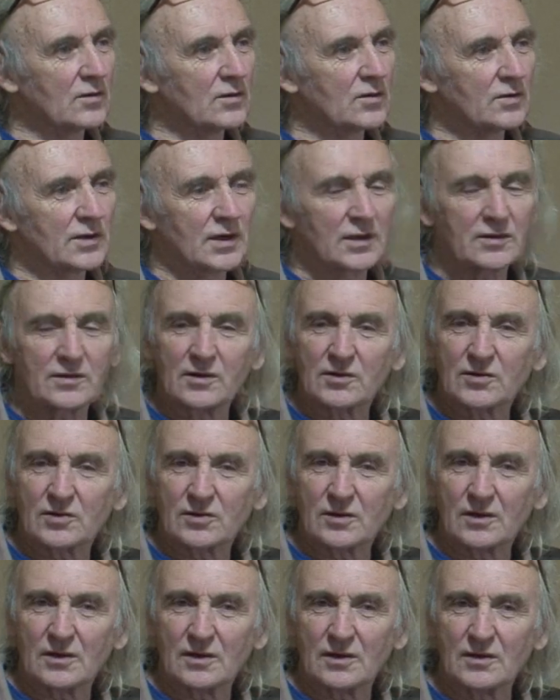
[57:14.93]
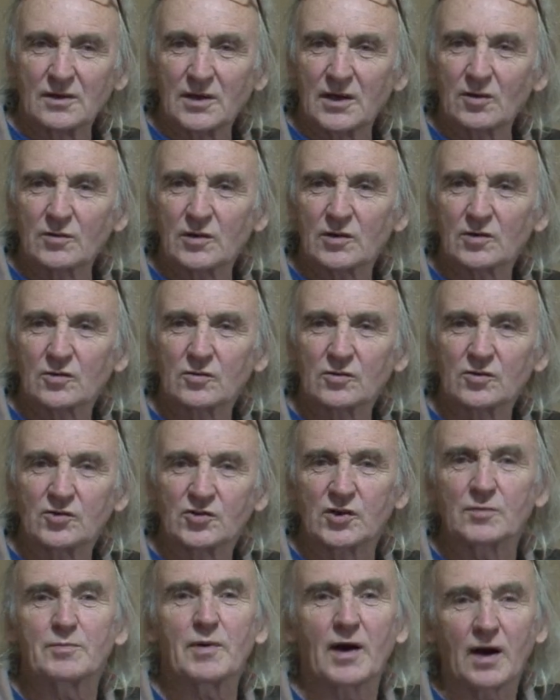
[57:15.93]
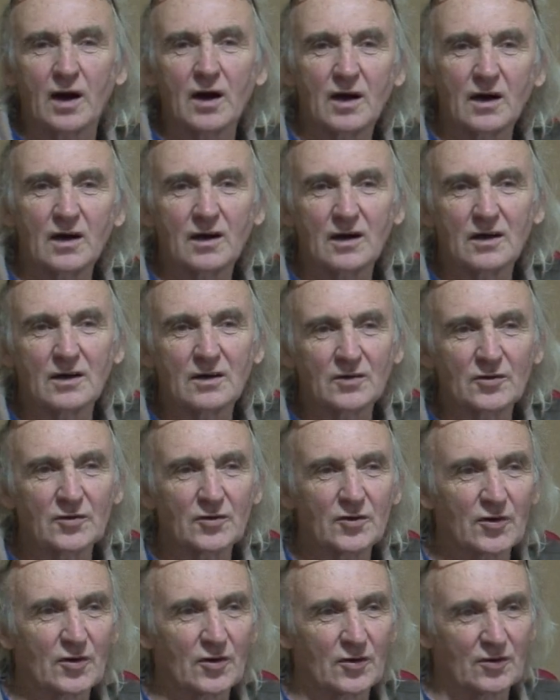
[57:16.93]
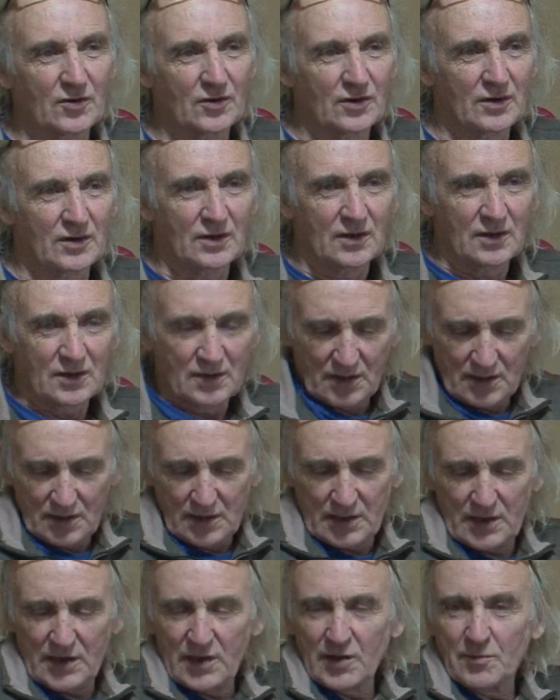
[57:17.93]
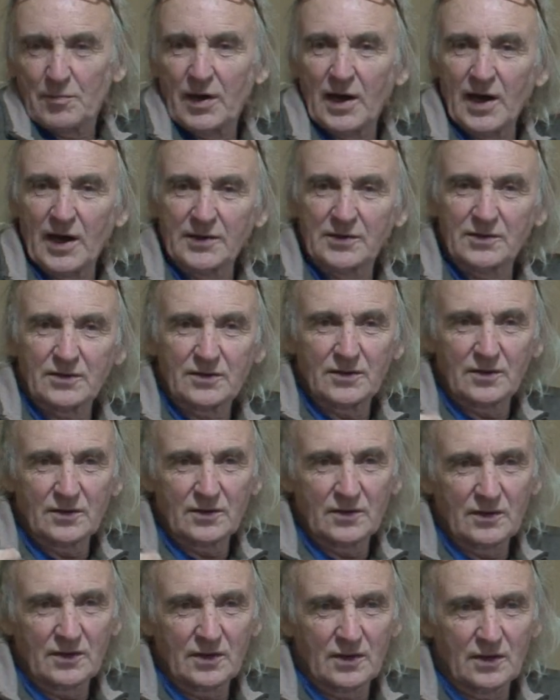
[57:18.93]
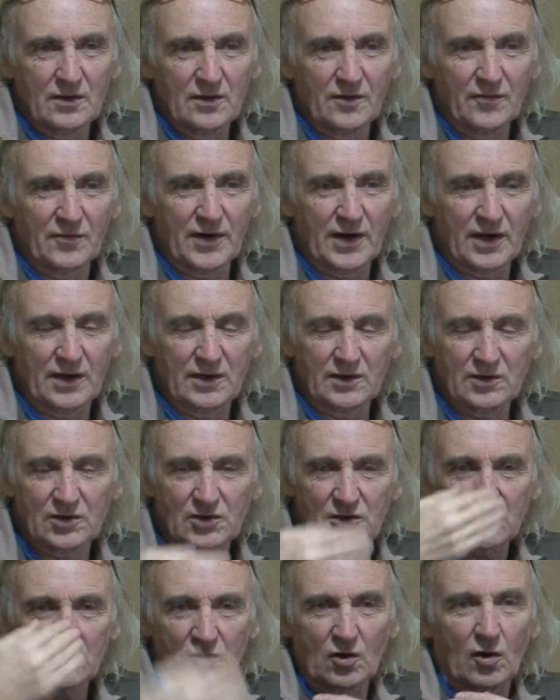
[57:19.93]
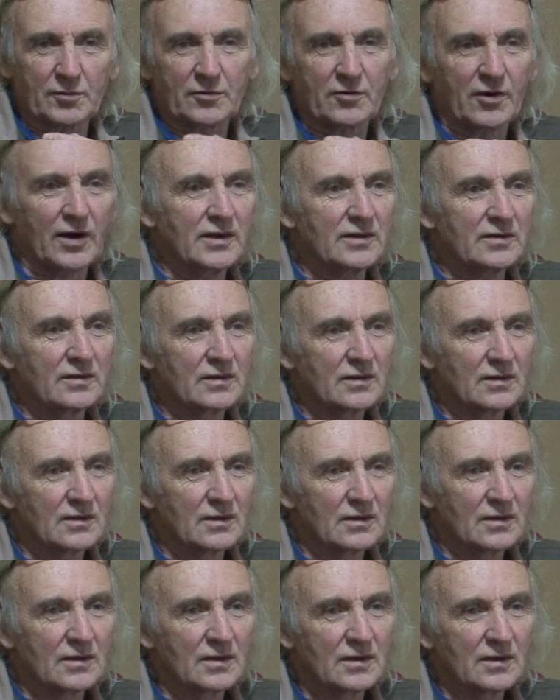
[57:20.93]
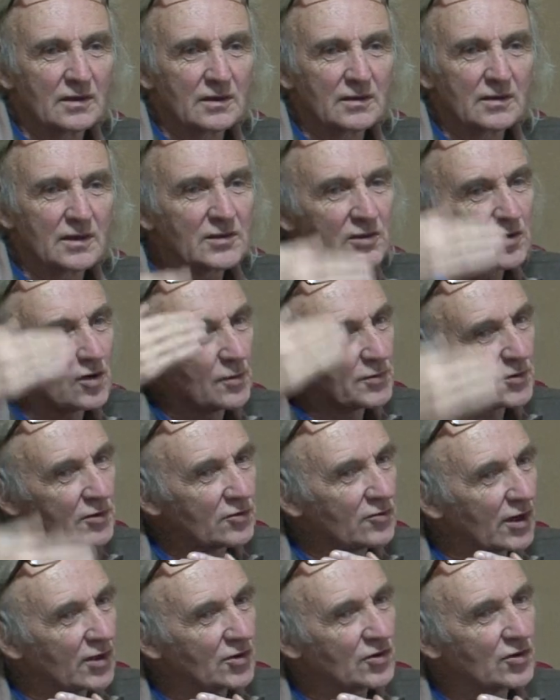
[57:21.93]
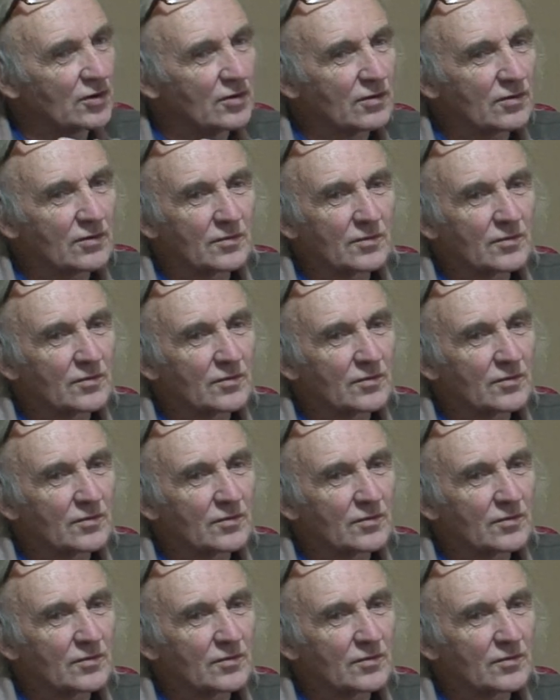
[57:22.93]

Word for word: you get this uh, illness called diba, you know, then the blood uh, in the vein is stopped, right? This is obstruction,